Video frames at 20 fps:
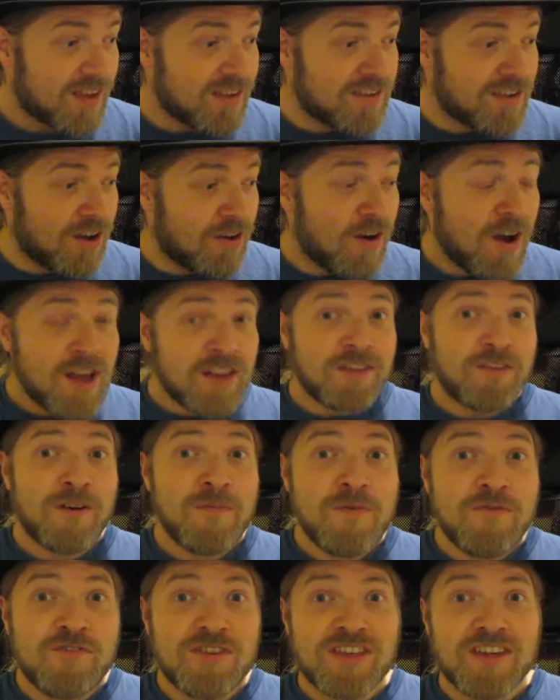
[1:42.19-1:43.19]
So
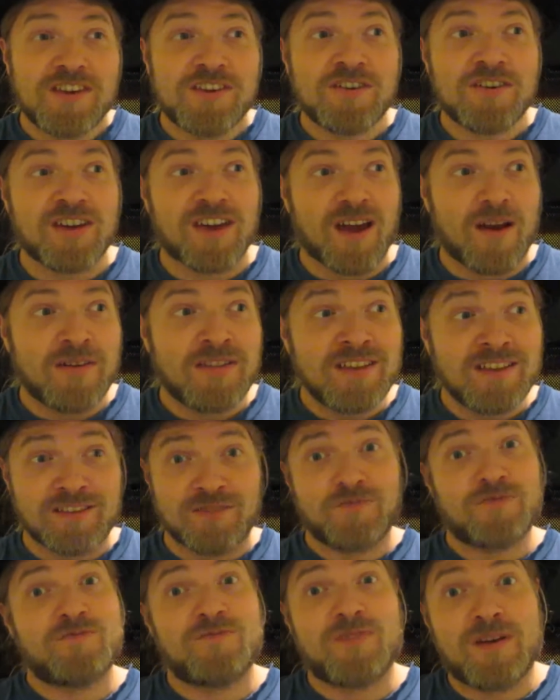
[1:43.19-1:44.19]
I've been really enjoying it. I think
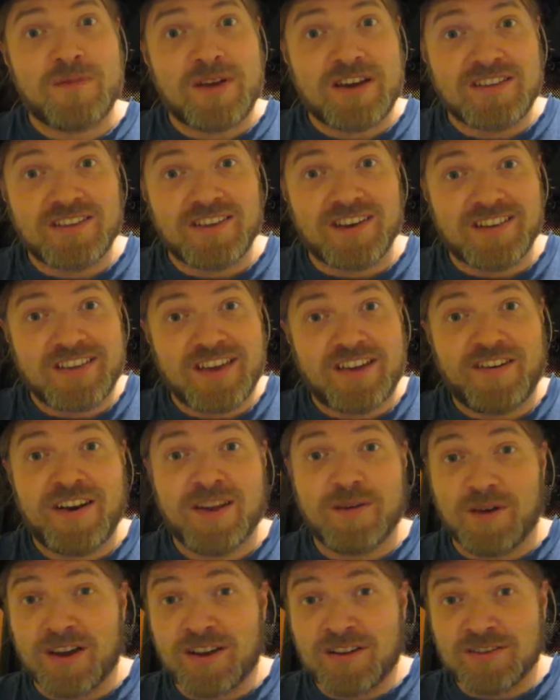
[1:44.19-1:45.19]
it's an amazing idea
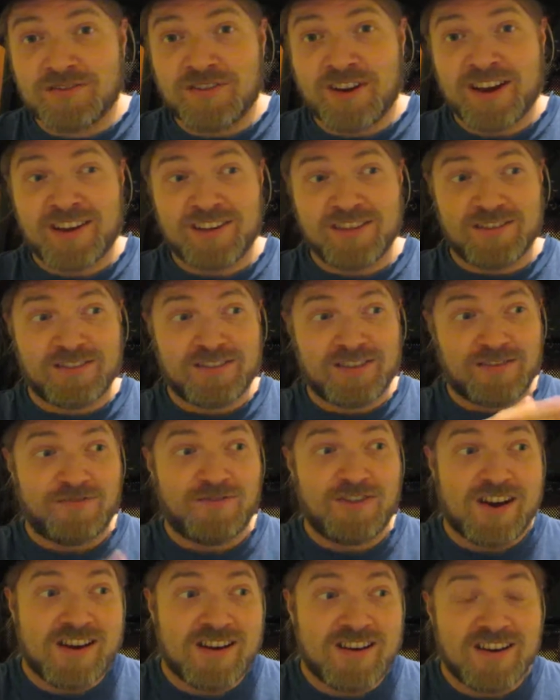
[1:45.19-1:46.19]
anyway, because Dracula's kind
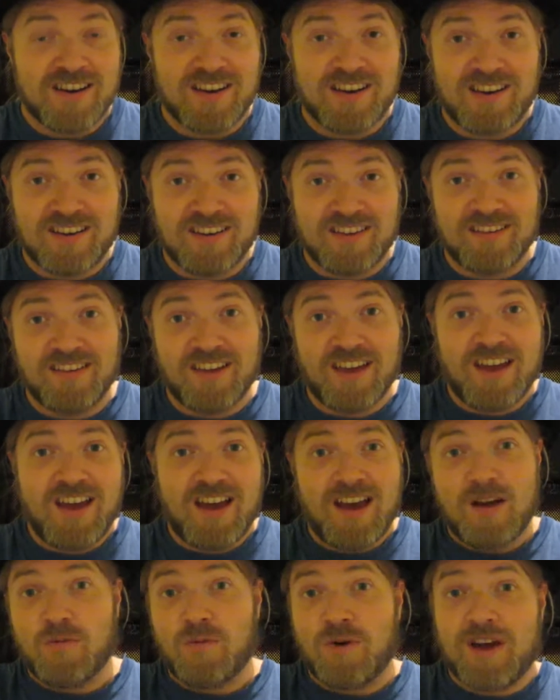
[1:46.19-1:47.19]
of written in
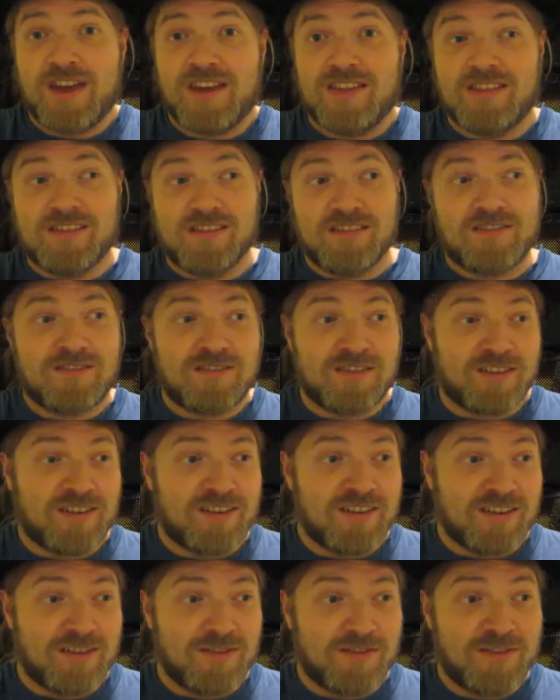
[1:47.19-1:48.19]
a way that
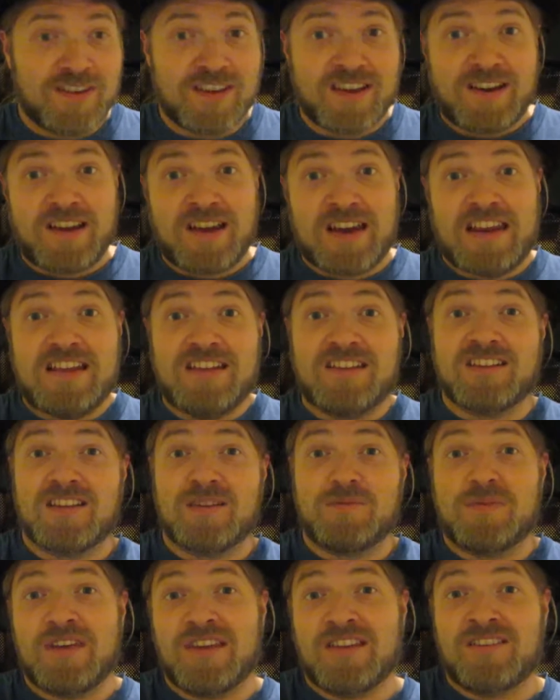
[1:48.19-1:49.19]
kind of can
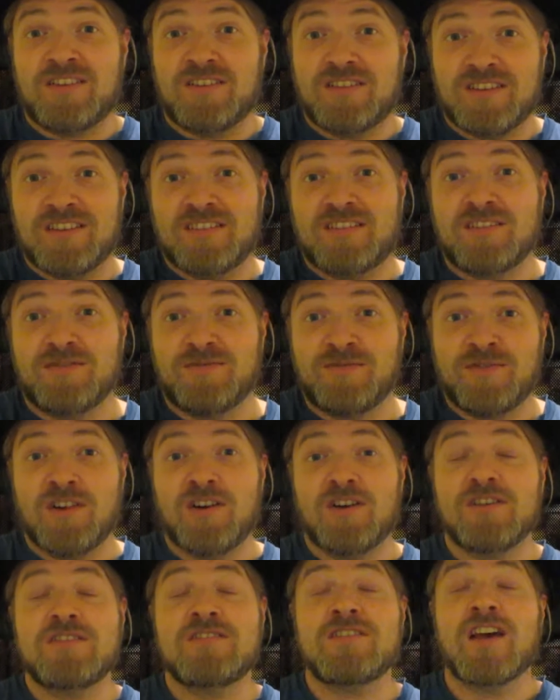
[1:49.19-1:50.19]
easily be turned into
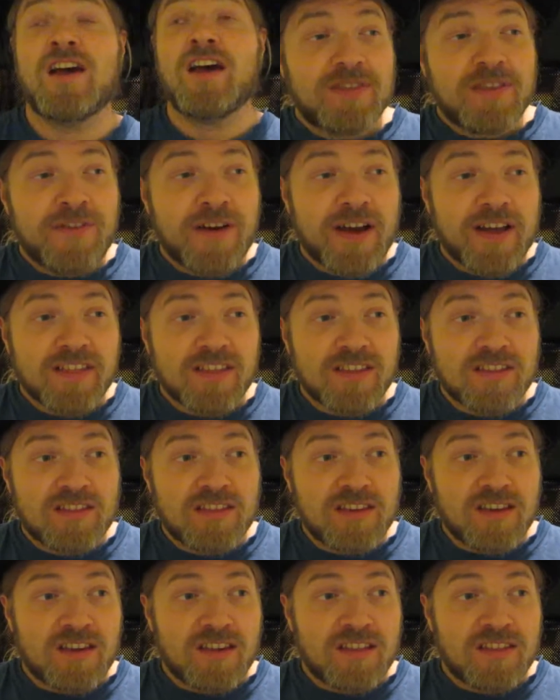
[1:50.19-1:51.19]
vlogs. The fact that
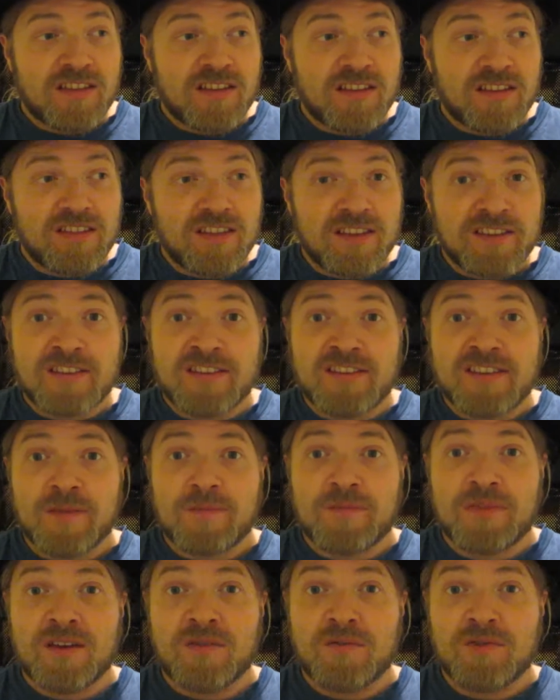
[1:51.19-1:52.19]
it's the
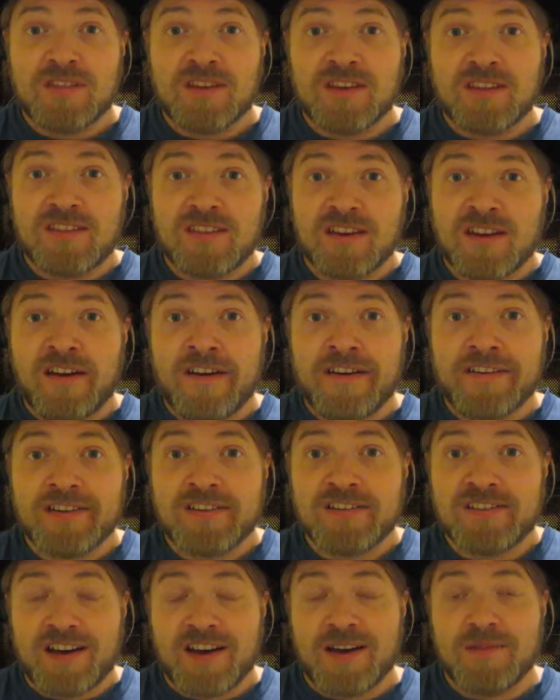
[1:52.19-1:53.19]
same thing with the
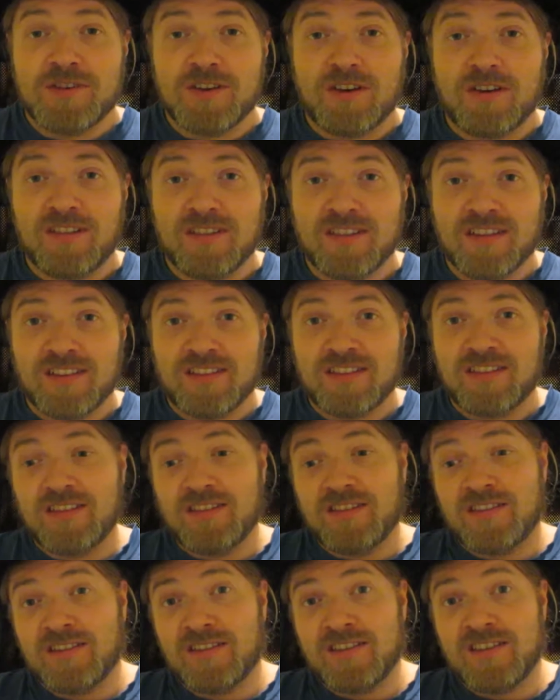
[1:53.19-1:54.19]
characters that I'm doing, like
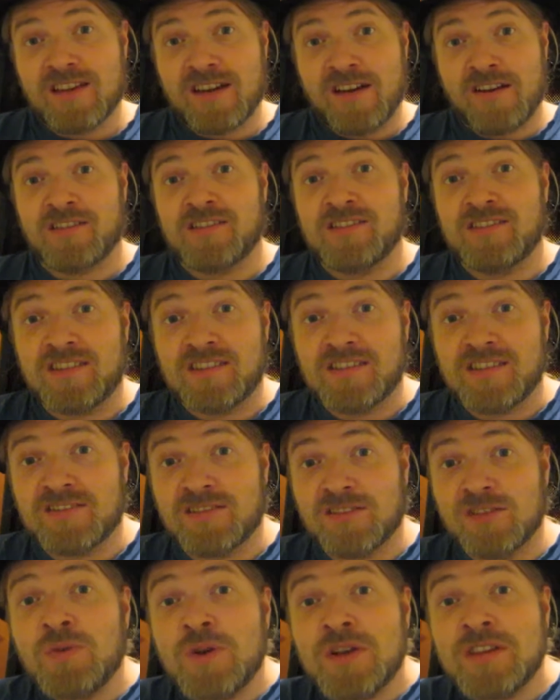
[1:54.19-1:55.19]
these characters exist
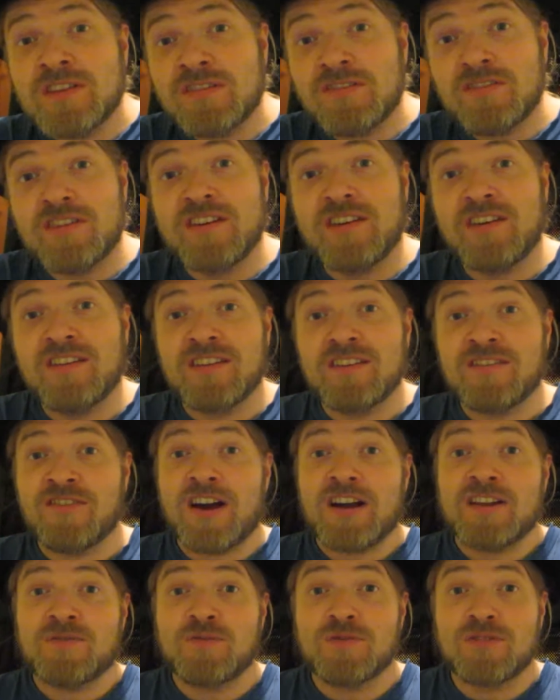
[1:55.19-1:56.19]
on Twitter and you can
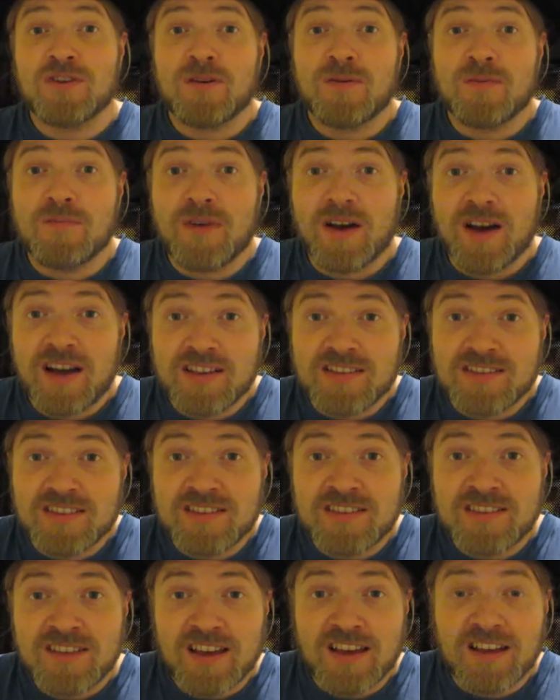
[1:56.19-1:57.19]
interact with them as
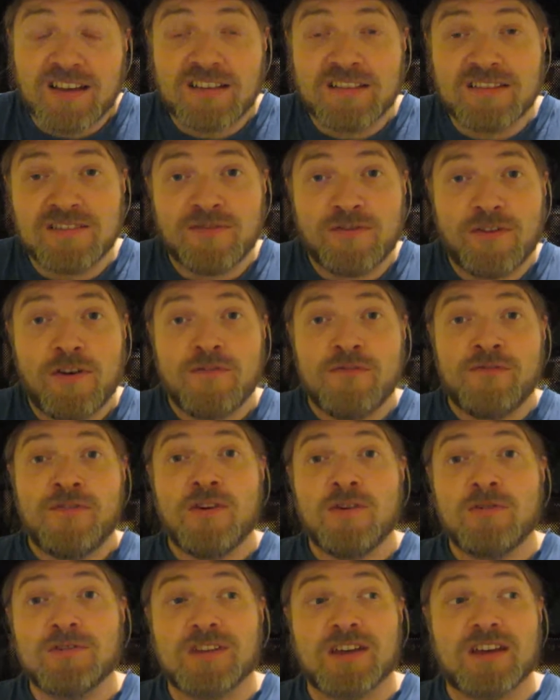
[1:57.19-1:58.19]
this thing's
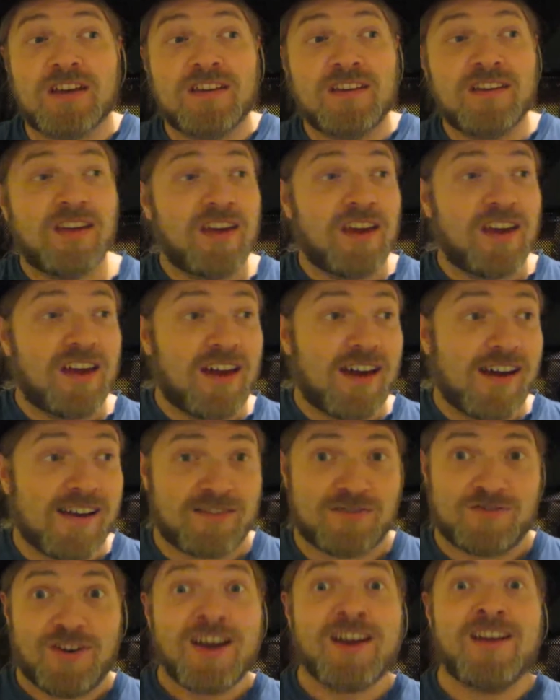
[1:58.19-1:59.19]
unfolding, as
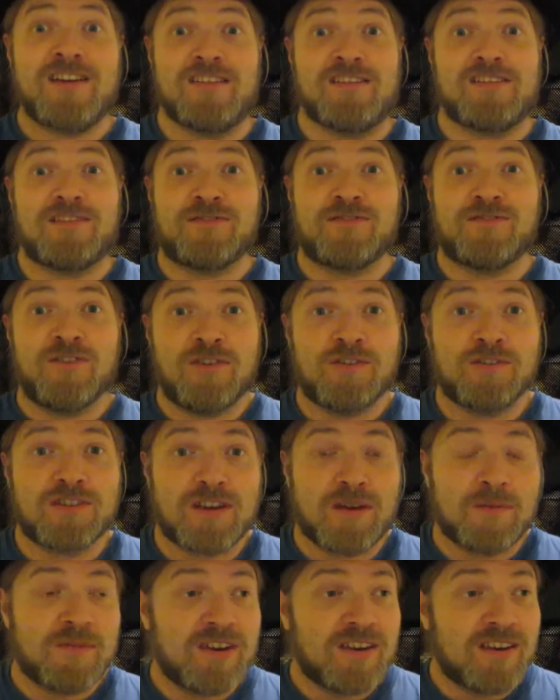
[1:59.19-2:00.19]
Dracula's
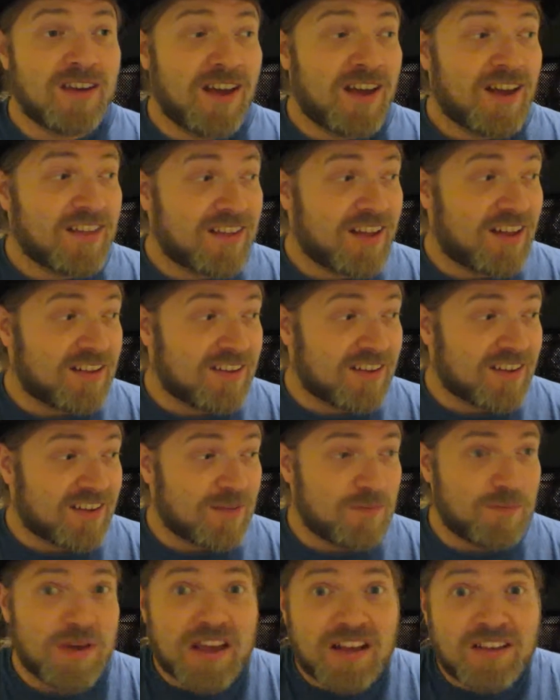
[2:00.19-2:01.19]
unfolding. I mean, that's like
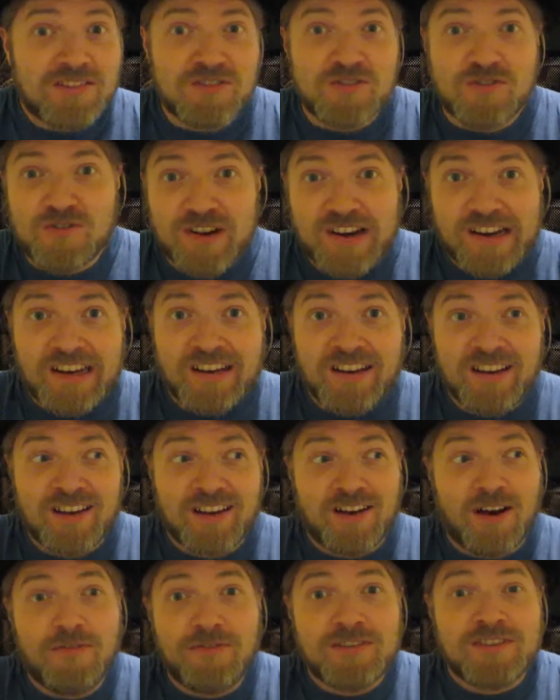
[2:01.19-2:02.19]
a big story,
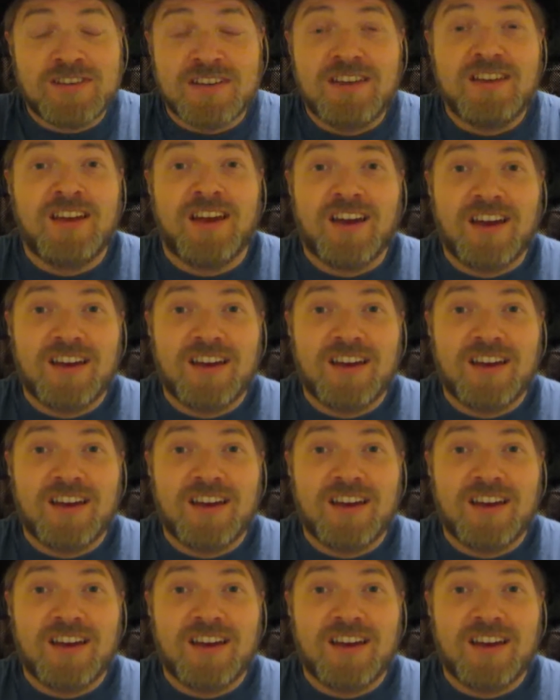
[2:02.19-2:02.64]
obviously.